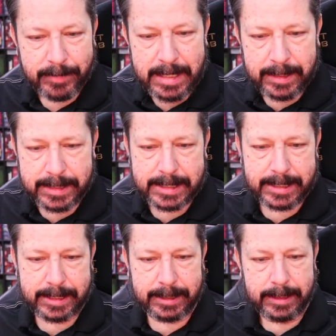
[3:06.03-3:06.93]
Let's
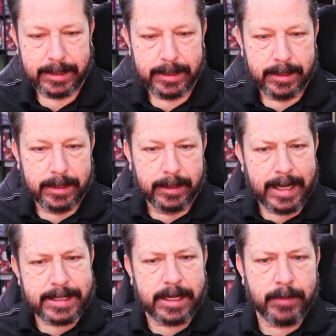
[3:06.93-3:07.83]
see.
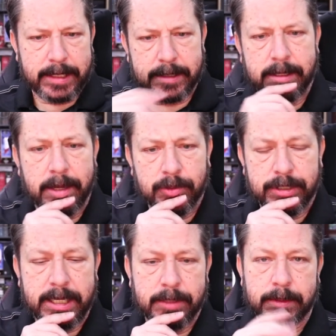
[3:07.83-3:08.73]
Last time we did the nozzle
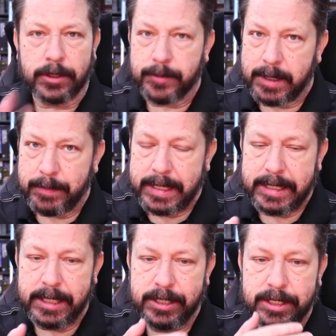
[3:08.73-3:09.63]
change, we talked about
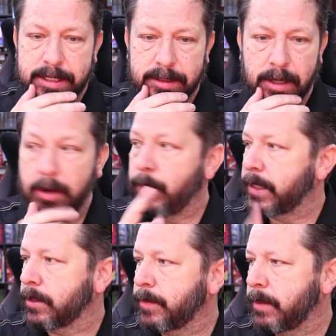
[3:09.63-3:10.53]
PETG a little. Oh, we
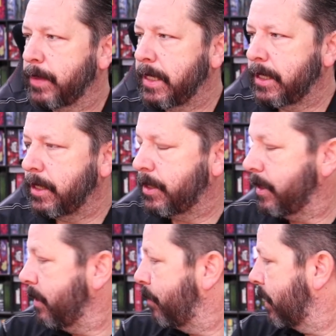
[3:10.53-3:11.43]
talked about
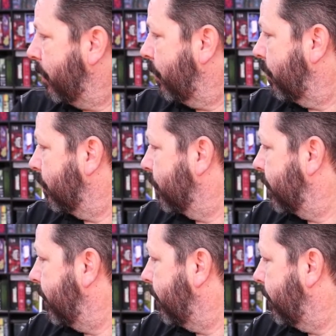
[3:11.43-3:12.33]
PETG
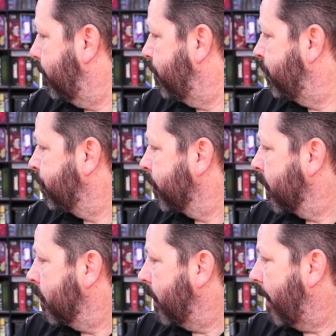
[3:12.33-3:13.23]
because
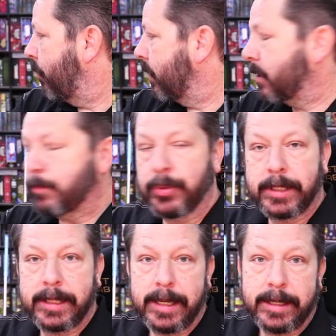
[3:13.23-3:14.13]
I wanted to
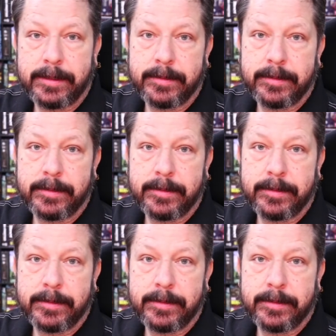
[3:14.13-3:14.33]
print the